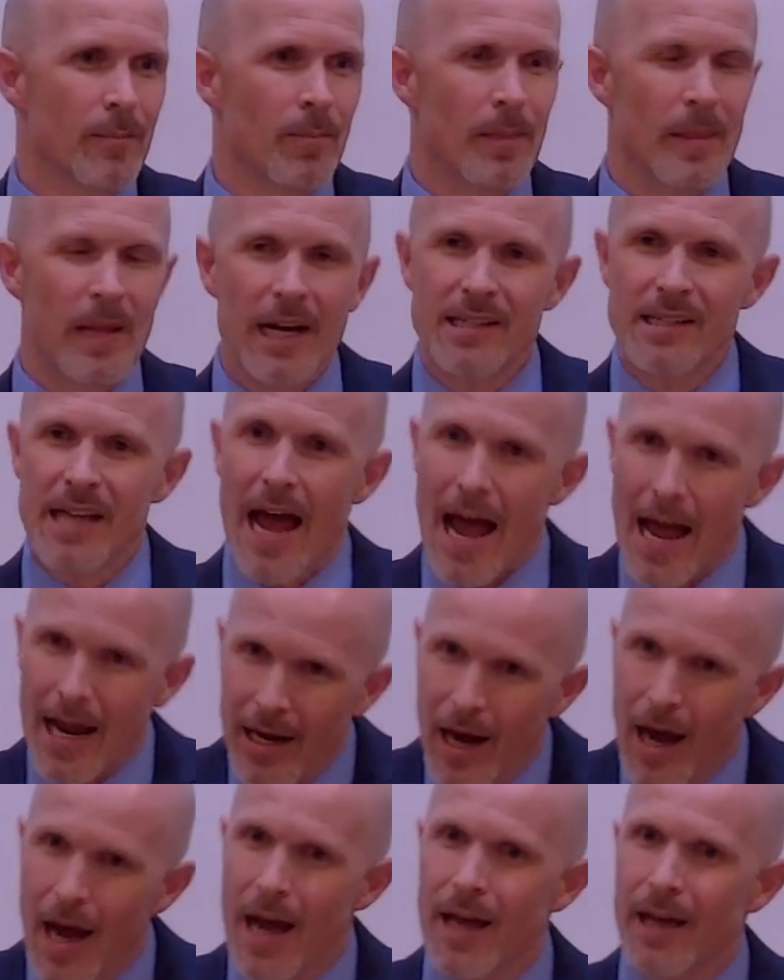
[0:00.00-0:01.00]
Yes,
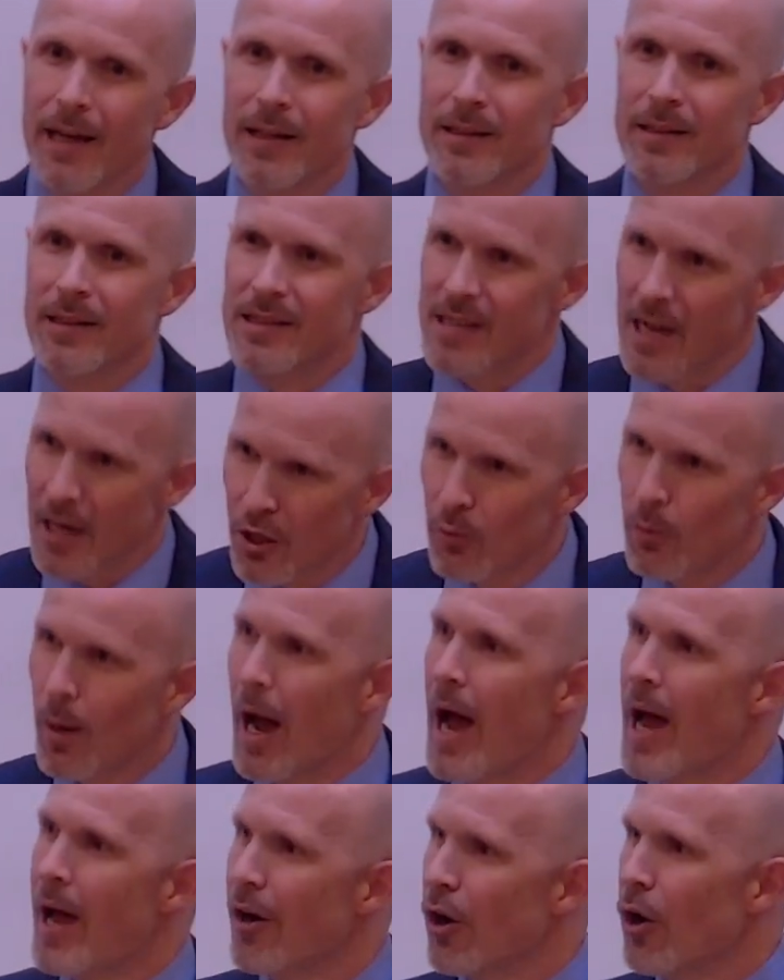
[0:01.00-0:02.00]
Haggai and
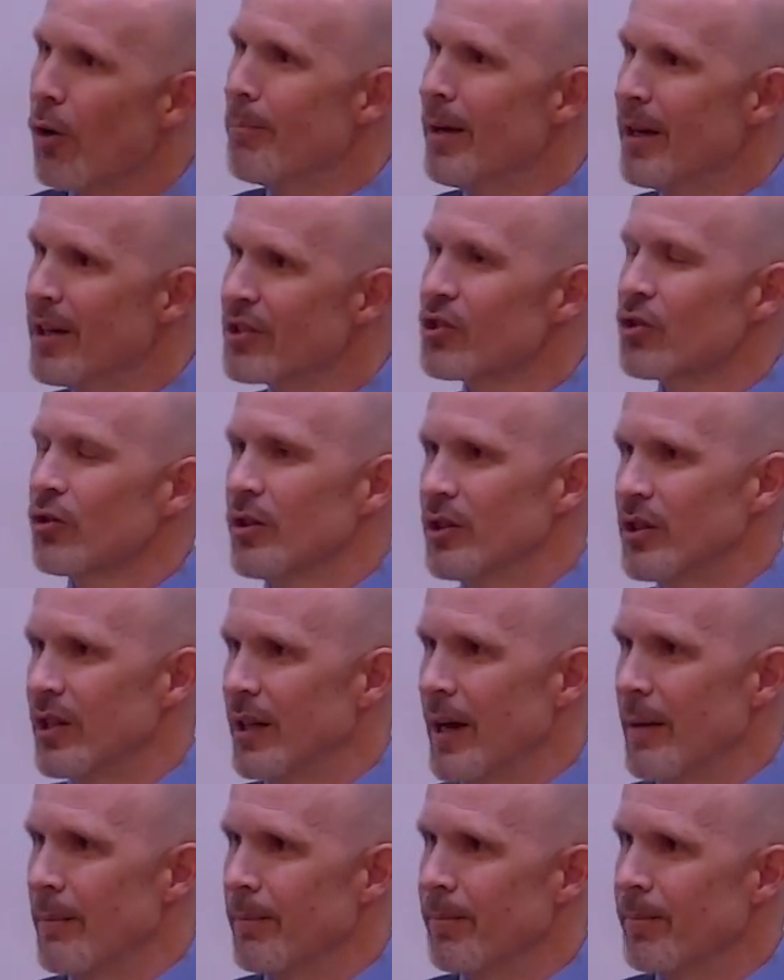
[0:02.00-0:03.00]
Zechariah are ministering to
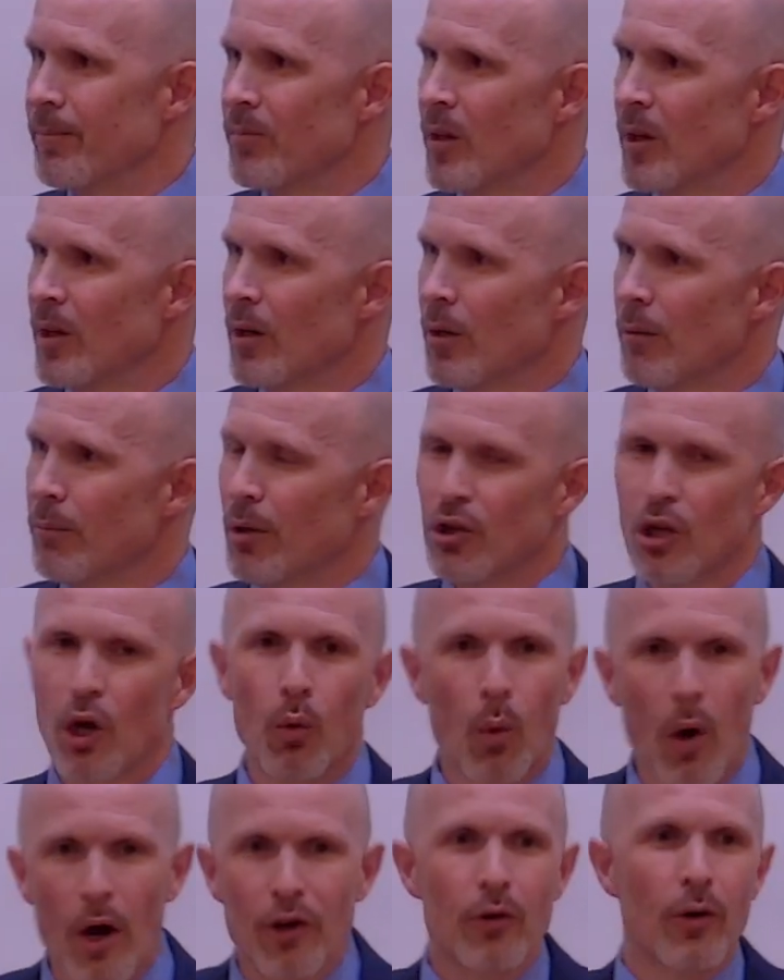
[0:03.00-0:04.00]
them, but they're
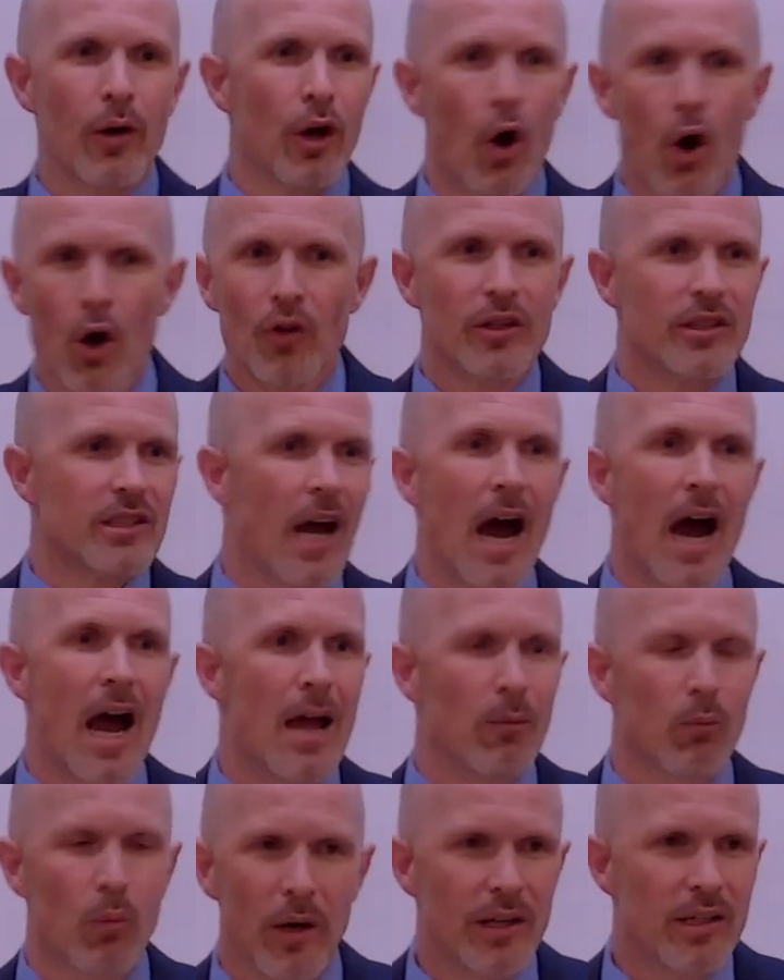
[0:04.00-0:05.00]
wondering all the
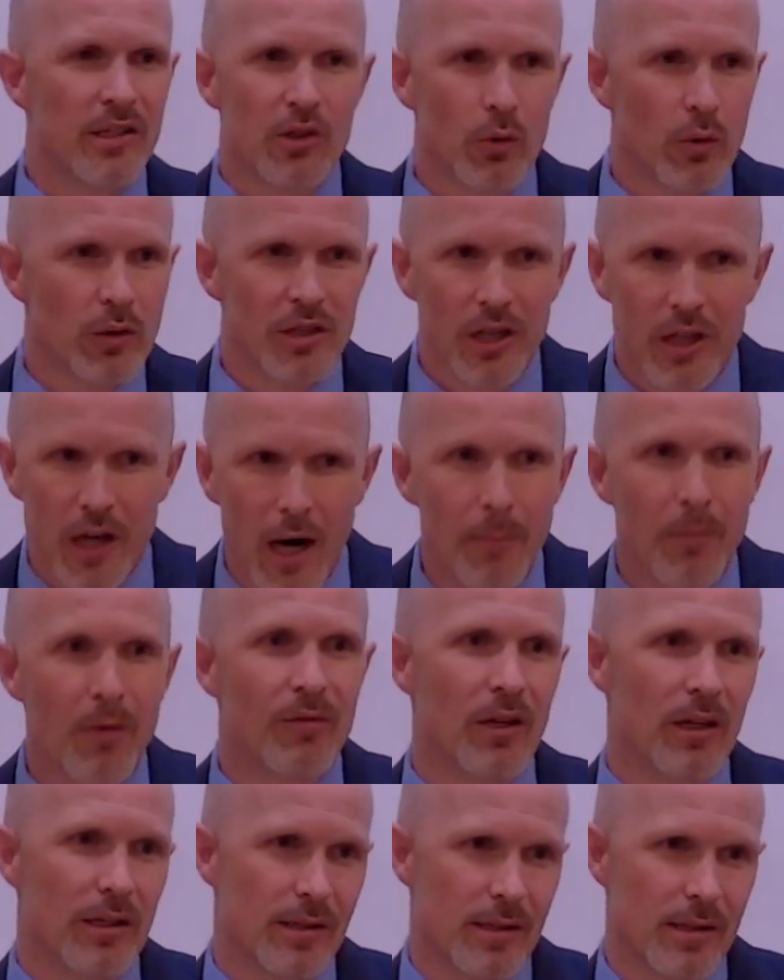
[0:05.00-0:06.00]
time what is going to come of
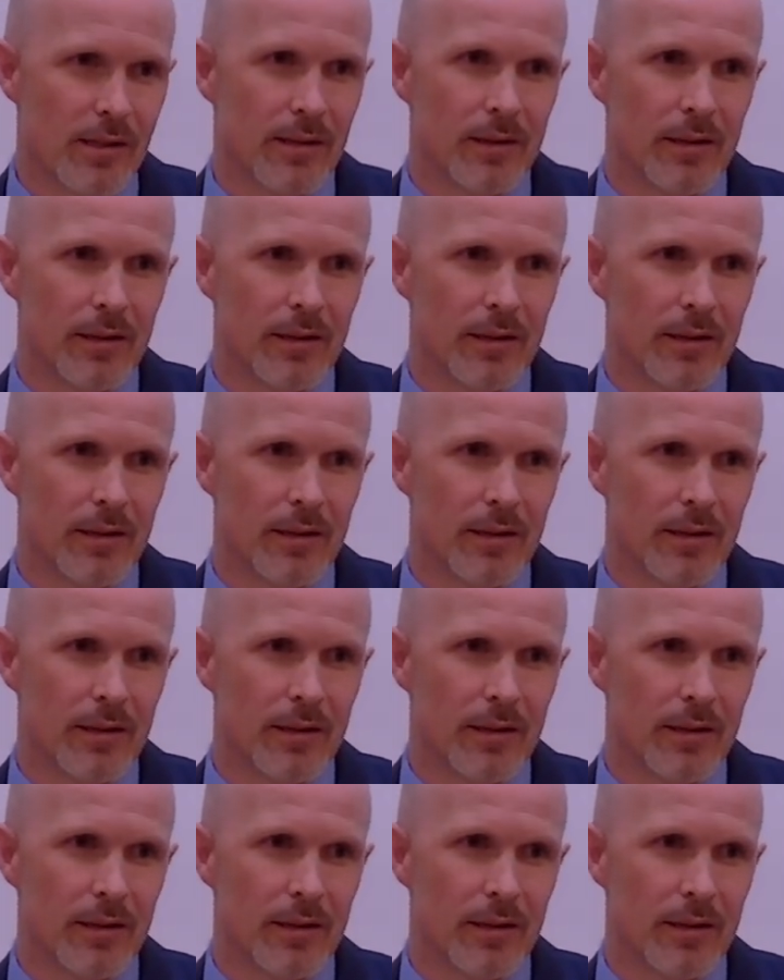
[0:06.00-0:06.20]
this.